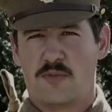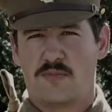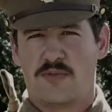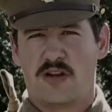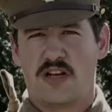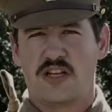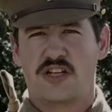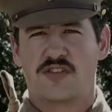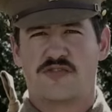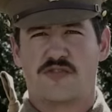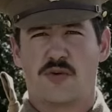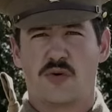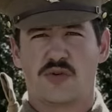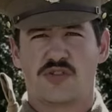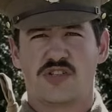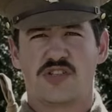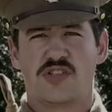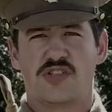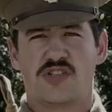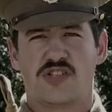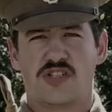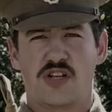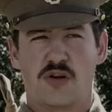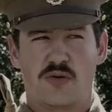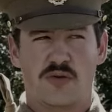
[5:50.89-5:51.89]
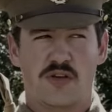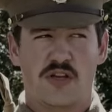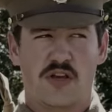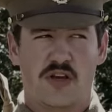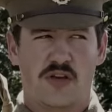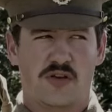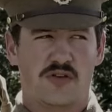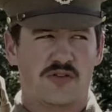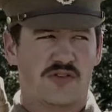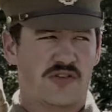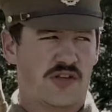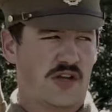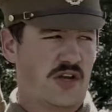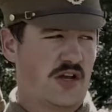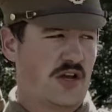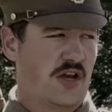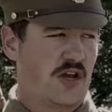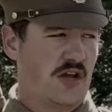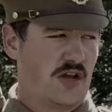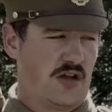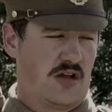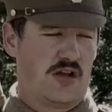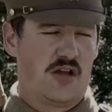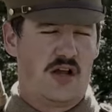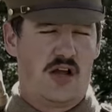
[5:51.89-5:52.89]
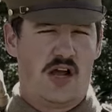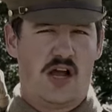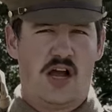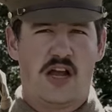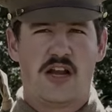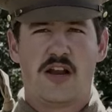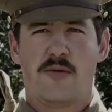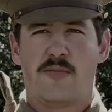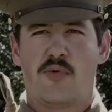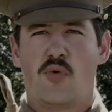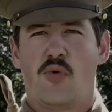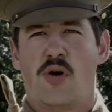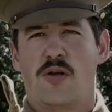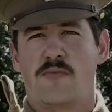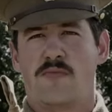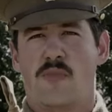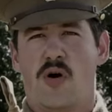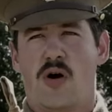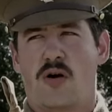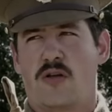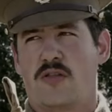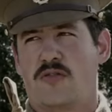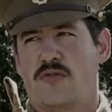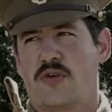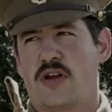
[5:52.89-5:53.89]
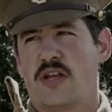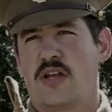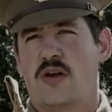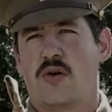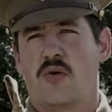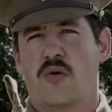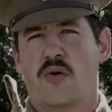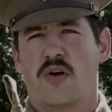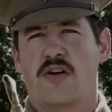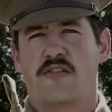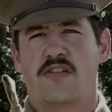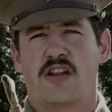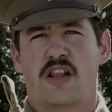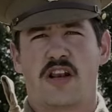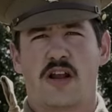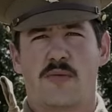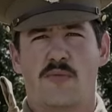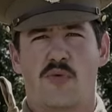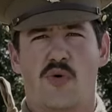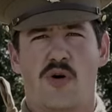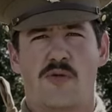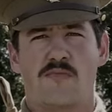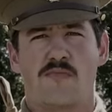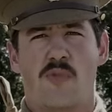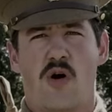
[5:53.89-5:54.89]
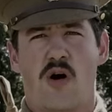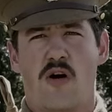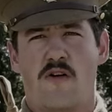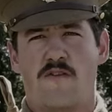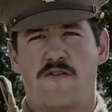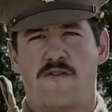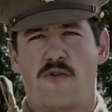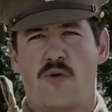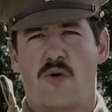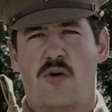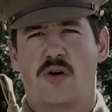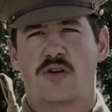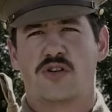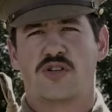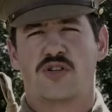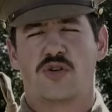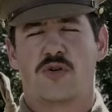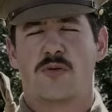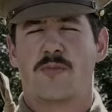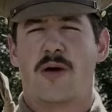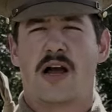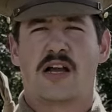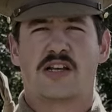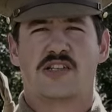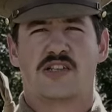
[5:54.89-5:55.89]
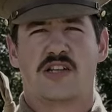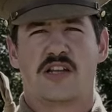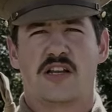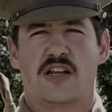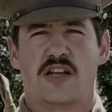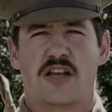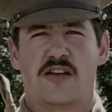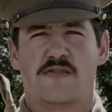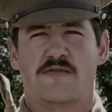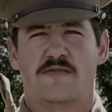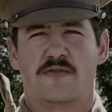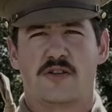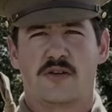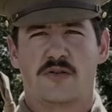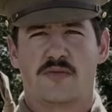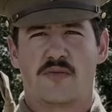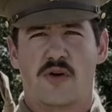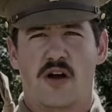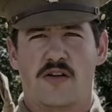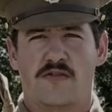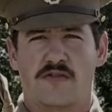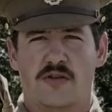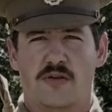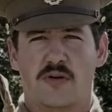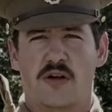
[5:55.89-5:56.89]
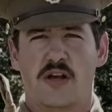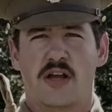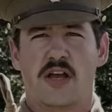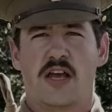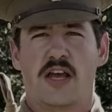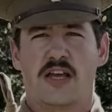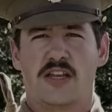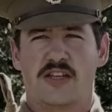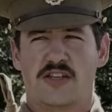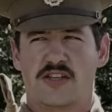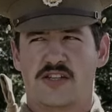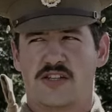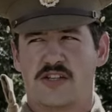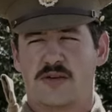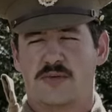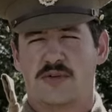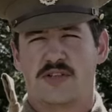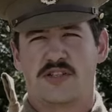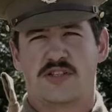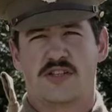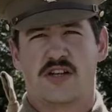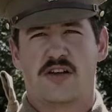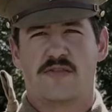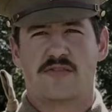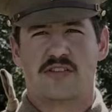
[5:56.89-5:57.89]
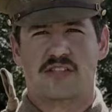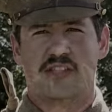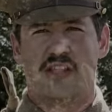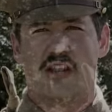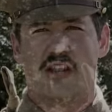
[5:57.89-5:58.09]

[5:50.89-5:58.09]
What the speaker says: police forces still use a number one Mark III or even a number one Mark IV short magazine Lee Enfield rifle. It is still in service